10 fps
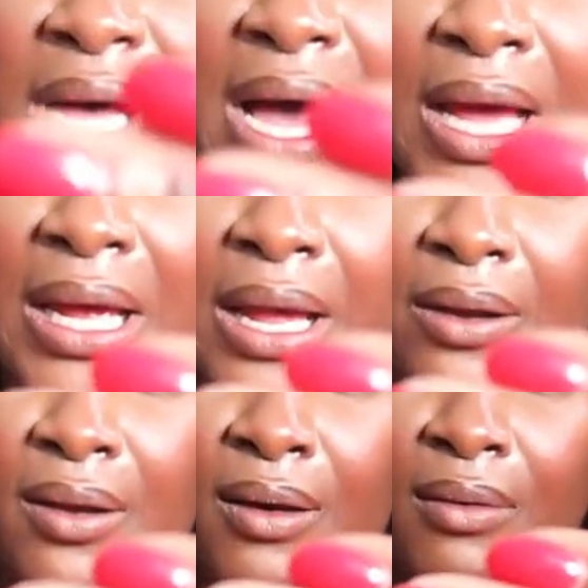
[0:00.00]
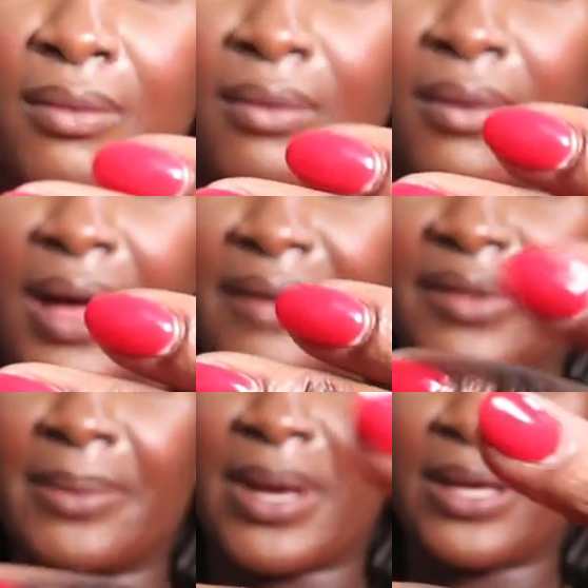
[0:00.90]
I, I don't know. I
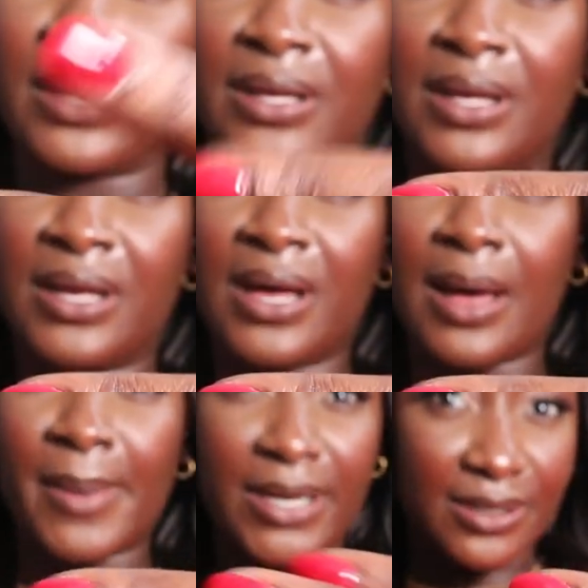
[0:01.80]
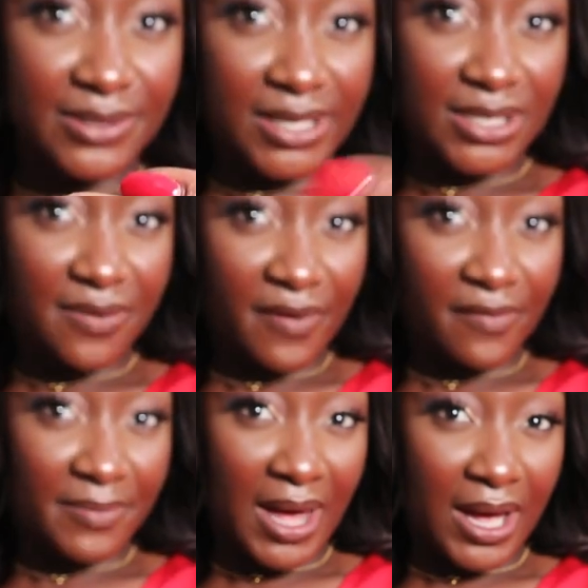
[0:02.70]
feel like my, are my nails any different
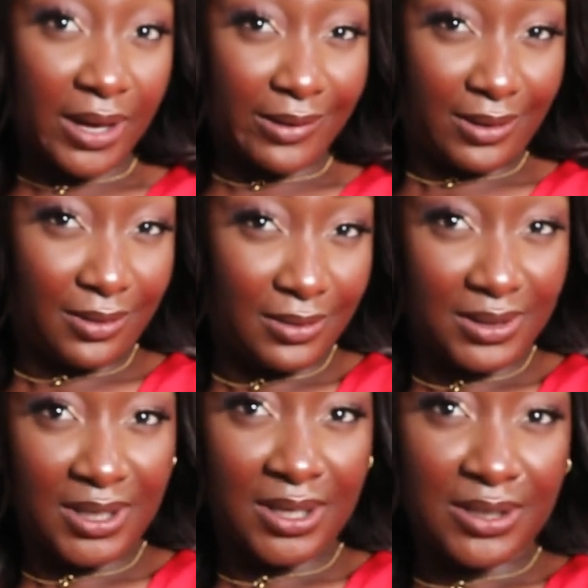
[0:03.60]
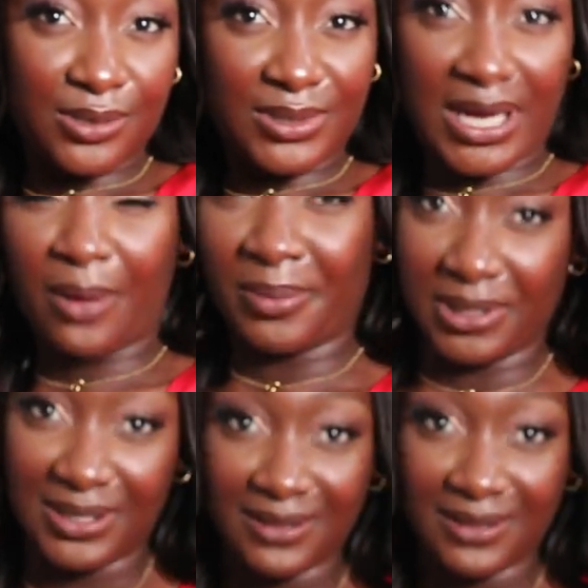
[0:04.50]
from that? you tell me